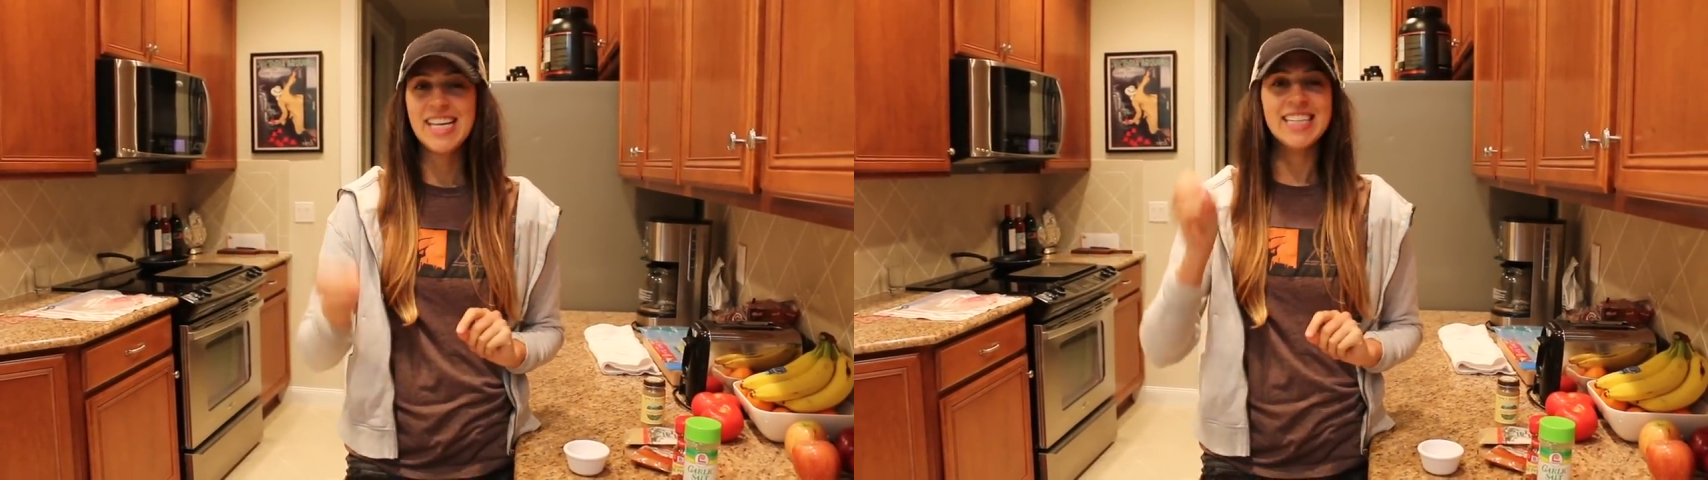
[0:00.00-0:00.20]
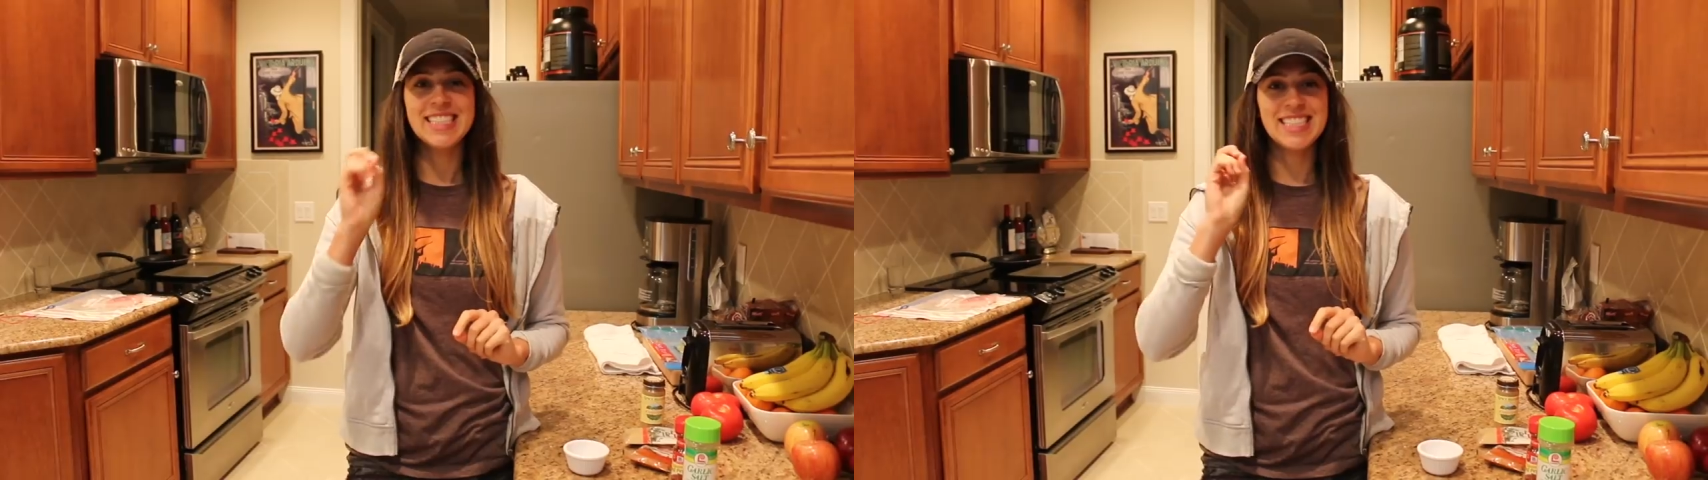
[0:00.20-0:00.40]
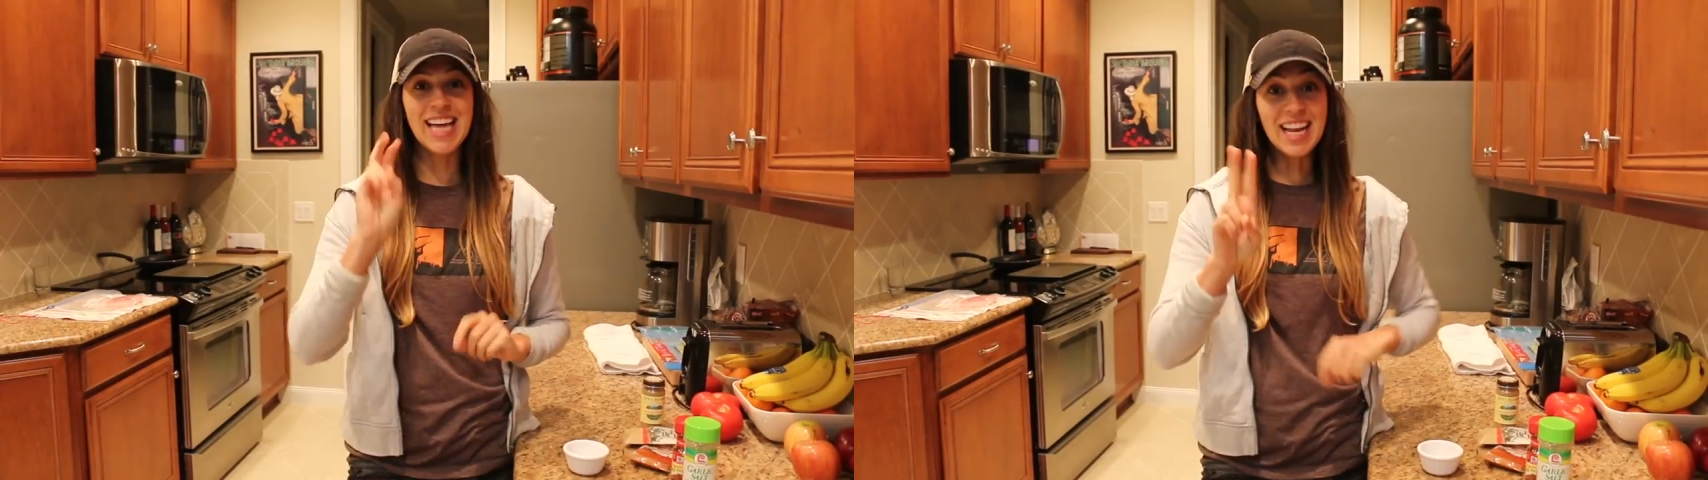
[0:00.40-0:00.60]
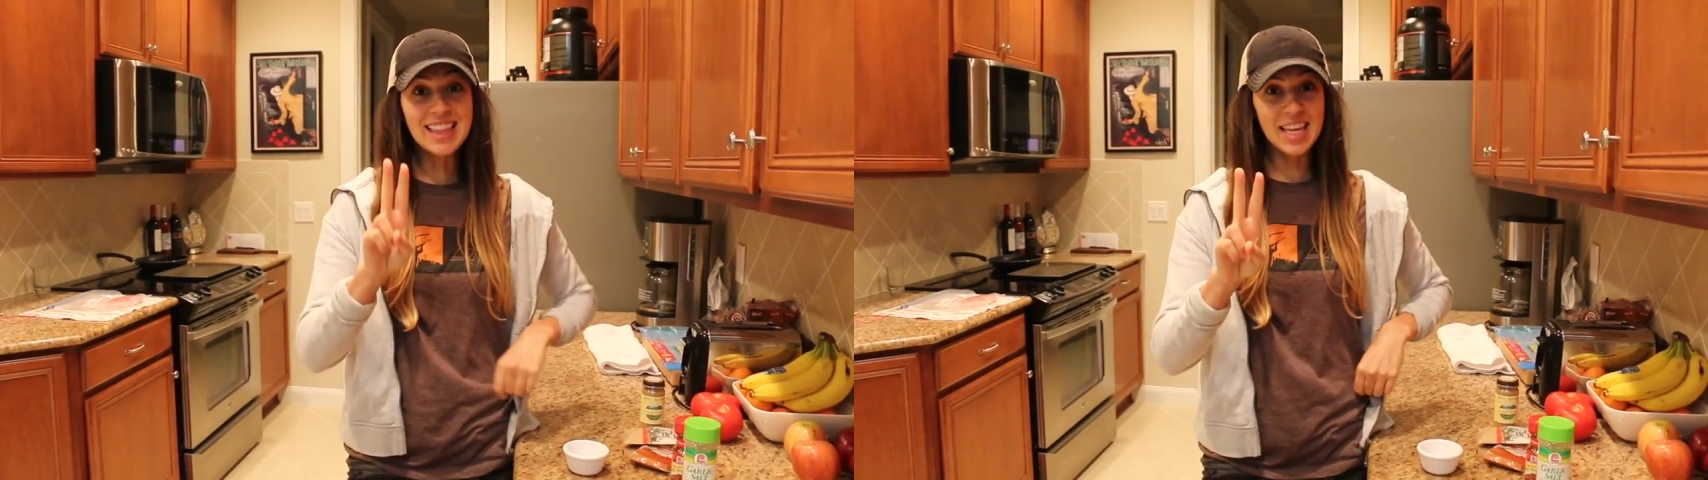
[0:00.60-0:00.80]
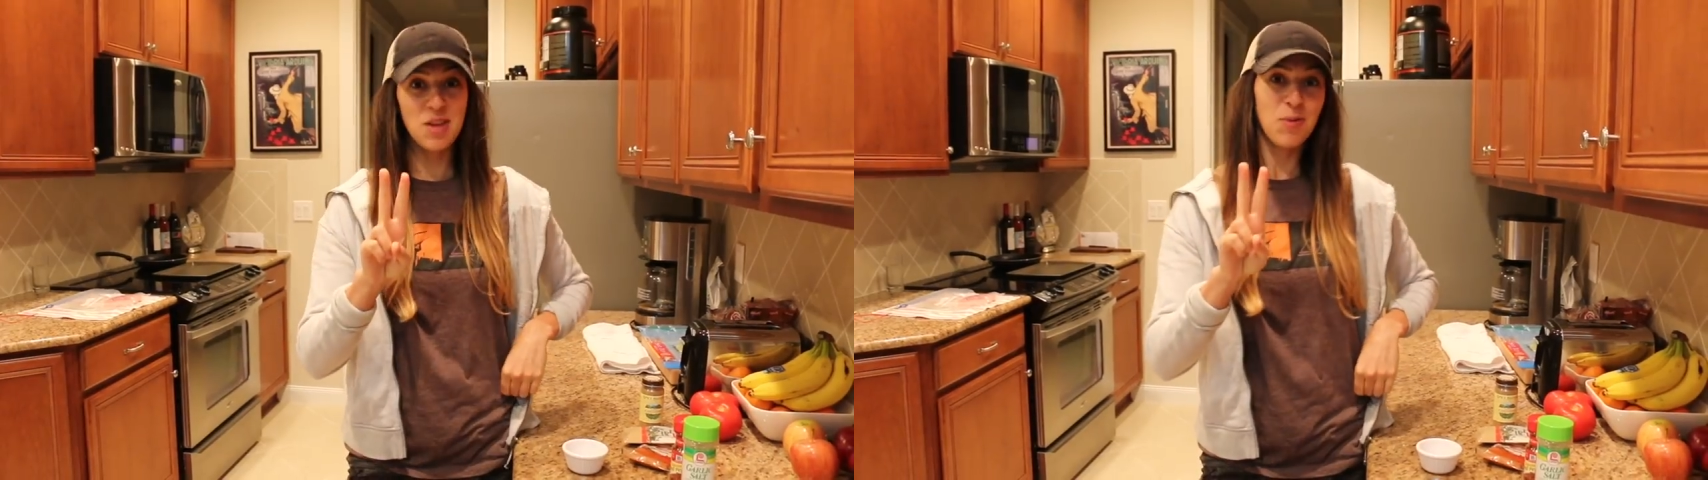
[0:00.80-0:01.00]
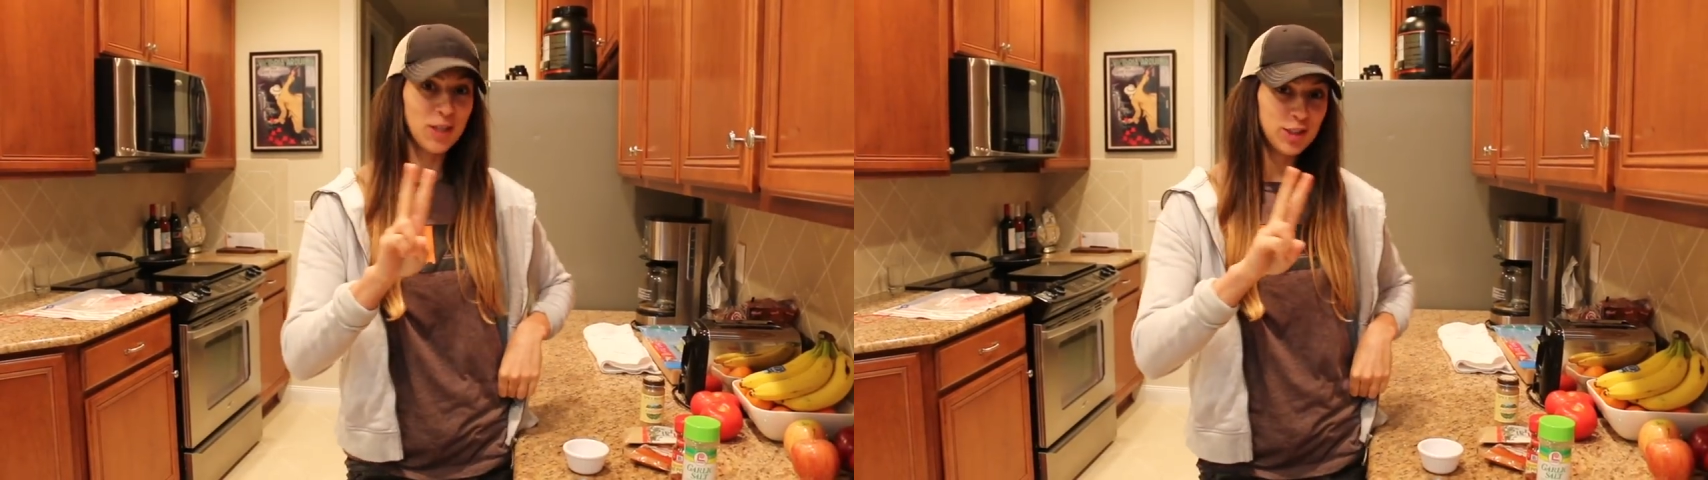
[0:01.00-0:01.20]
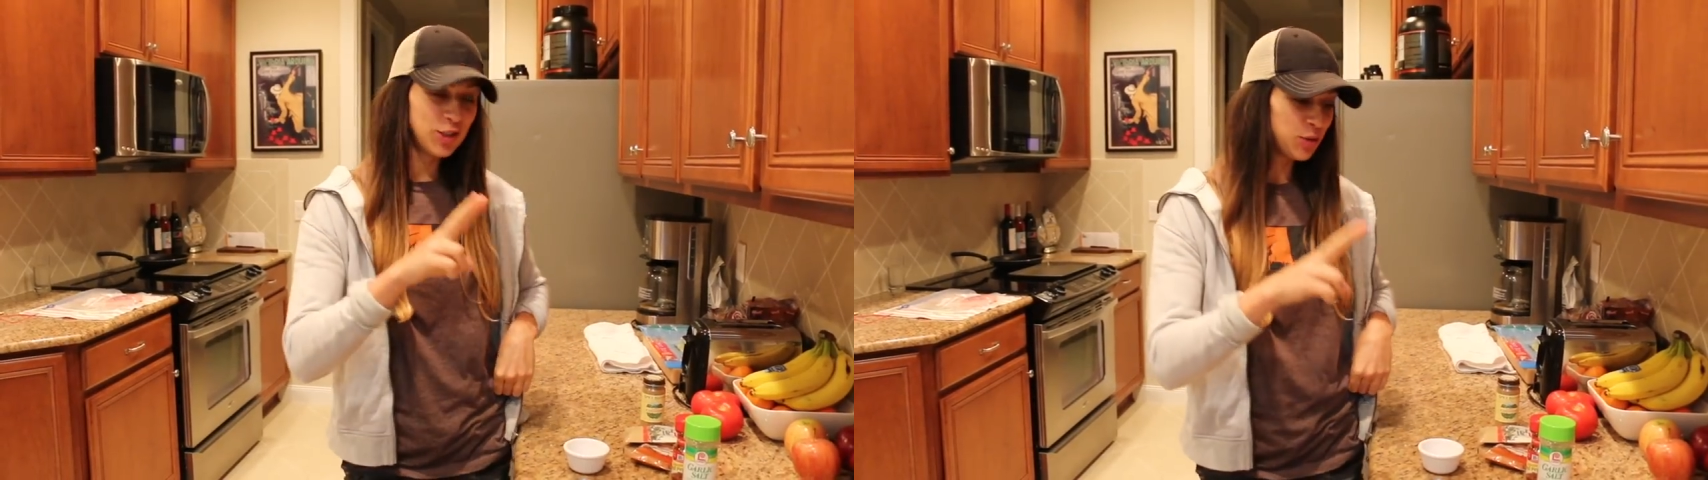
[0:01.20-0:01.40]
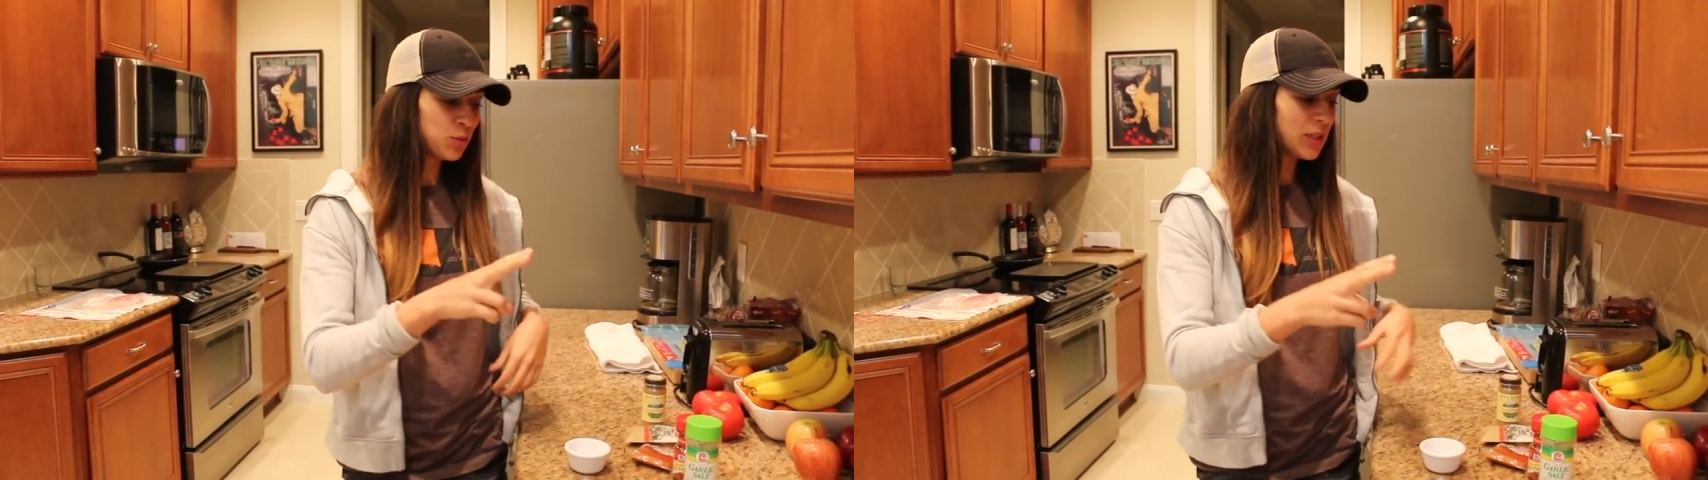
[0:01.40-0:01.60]
Second thing you want to
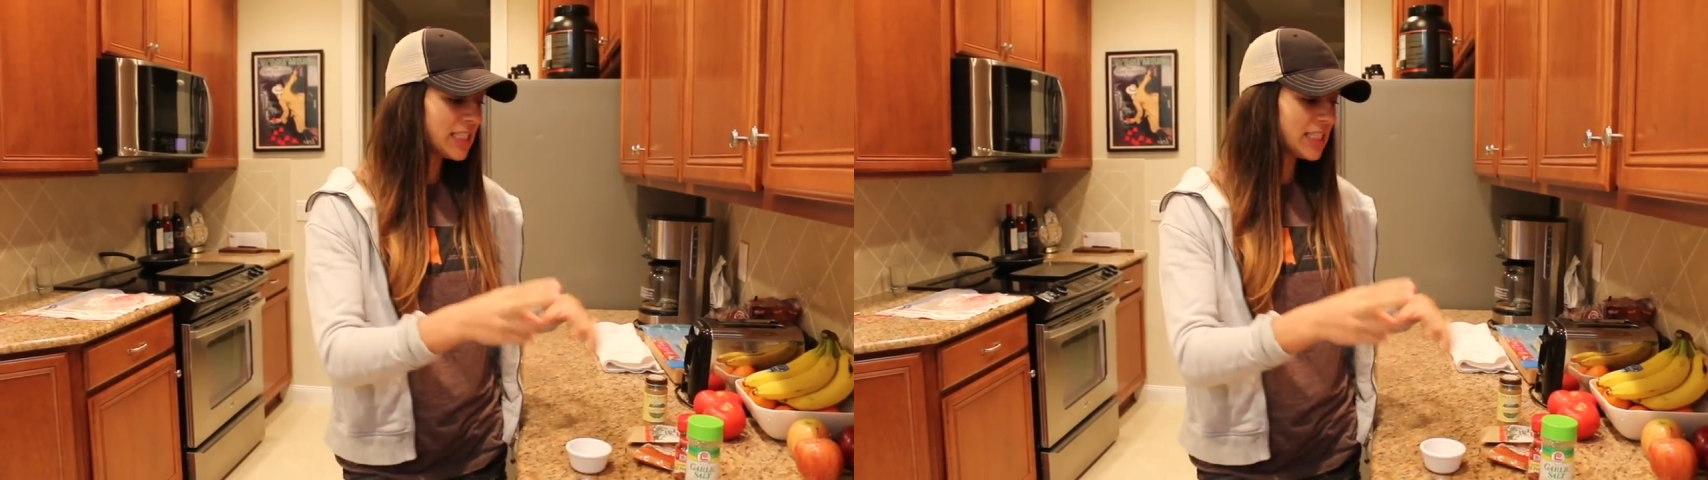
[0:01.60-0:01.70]
do